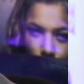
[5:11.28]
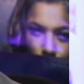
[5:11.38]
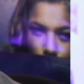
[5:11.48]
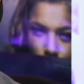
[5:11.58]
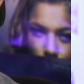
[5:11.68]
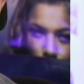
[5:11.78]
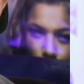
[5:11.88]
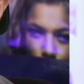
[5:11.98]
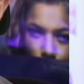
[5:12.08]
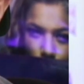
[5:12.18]

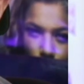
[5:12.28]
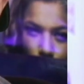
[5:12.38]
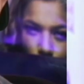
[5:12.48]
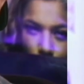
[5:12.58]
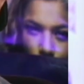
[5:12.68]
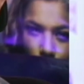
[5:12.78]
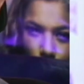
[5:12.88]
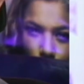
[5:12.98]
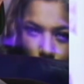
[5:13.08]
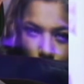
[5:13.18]

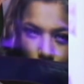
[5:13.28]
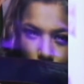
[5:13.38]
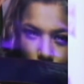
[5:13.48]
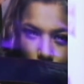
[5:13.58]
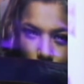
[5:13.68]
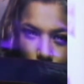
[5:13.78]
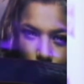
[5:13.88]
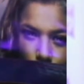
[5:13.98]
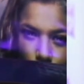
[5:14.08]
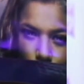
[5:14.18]

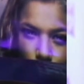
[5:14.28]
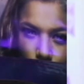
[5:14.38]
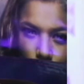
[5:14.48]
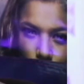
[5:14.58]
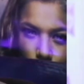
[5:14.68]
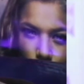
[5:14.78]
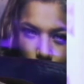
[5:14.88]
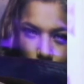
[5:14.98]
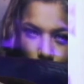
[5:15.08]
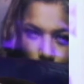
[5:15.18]

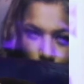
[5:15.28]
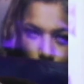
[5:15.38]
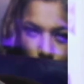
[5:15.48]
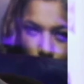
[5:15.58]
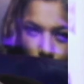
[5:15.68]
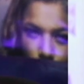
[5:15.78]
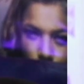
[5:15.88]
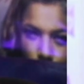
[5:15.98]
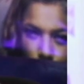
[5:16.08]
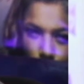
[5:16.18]

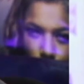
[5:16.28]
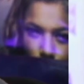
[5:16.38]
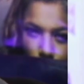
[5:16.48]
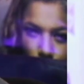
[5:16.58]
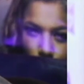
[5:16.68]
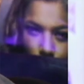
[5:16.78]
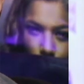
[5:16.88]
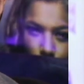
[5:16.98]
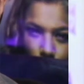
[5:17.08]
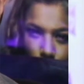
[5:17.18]

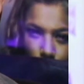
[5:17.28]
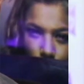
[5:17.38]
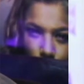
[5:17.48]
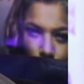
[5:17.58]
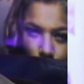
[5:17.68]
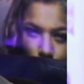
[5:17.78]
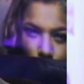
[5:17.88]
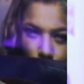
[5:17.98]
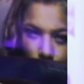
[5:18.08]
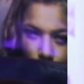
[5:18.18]

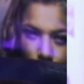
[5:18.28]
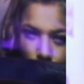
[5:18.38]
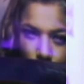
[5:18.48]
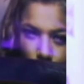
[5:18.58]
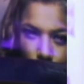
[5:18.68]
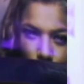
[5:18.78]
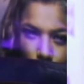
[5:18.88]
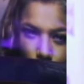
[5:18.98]
[no speech]